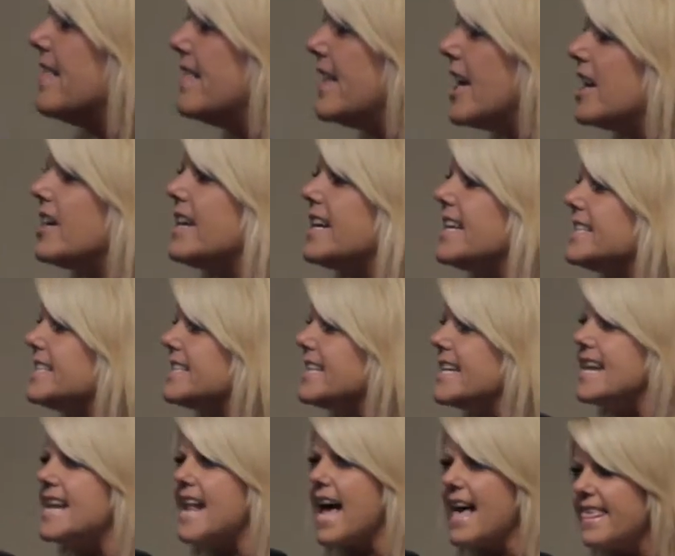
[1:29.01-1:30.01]
There is
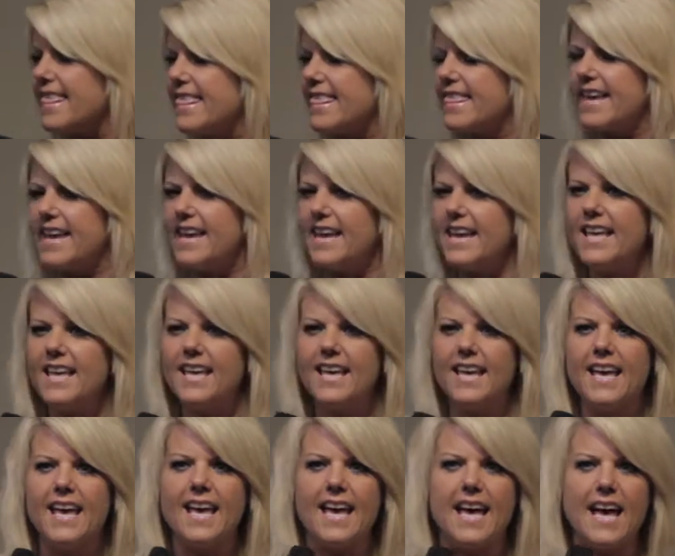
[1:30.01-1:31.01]
nothing
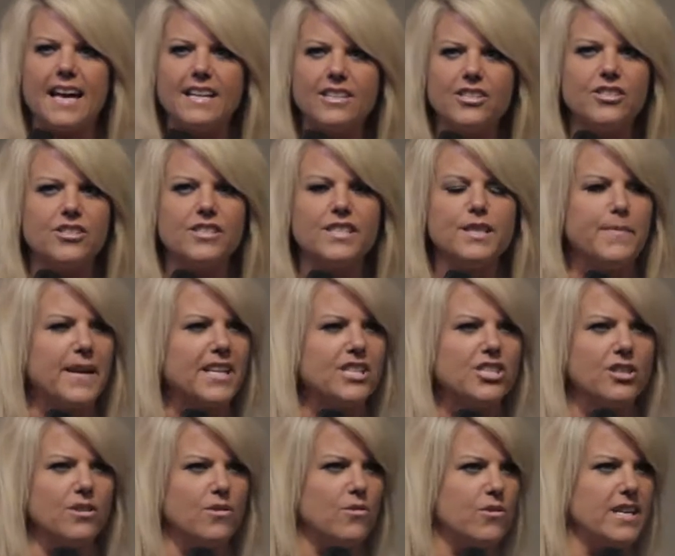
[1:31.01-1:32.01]
extra
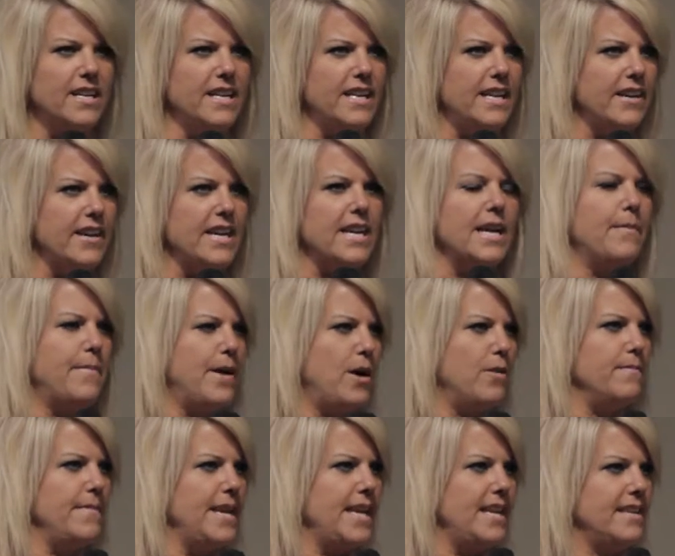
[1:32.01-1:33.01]
special ordinary
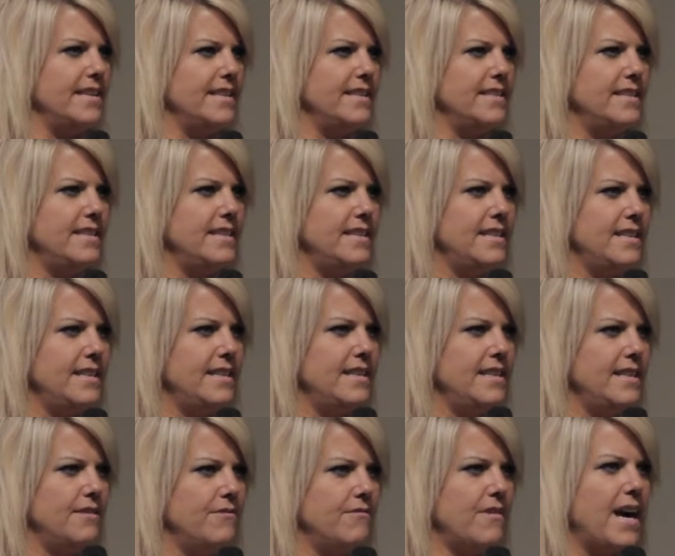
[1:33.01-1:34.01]
about me,
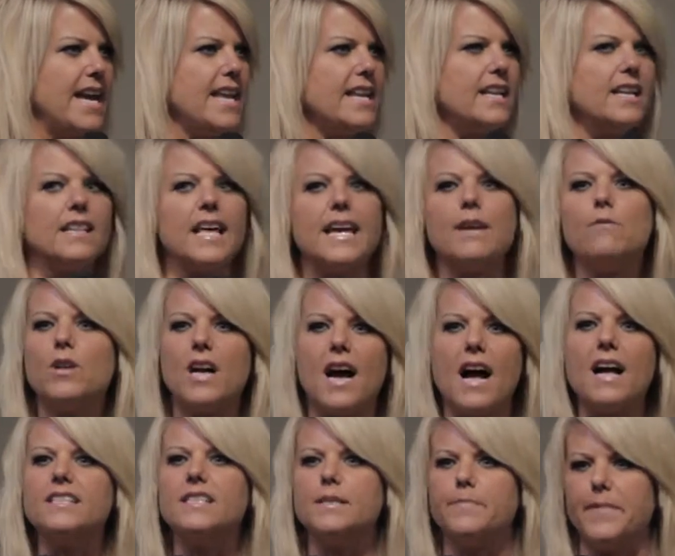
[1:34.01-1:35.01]
right? Like we're
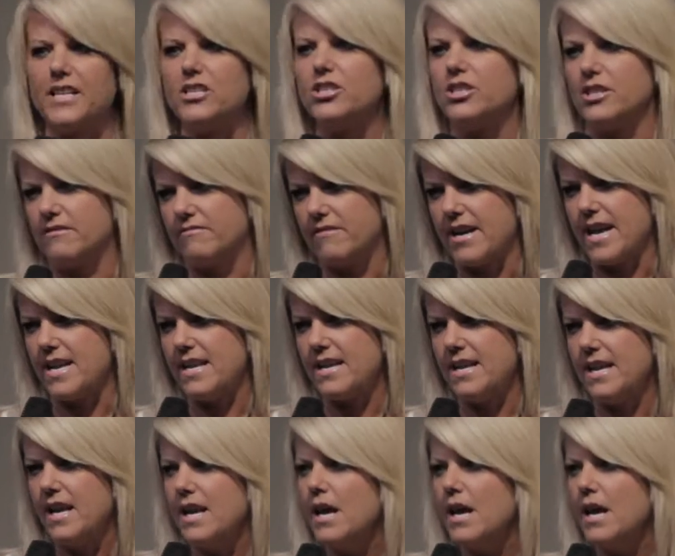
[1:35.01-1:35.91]
all special, right?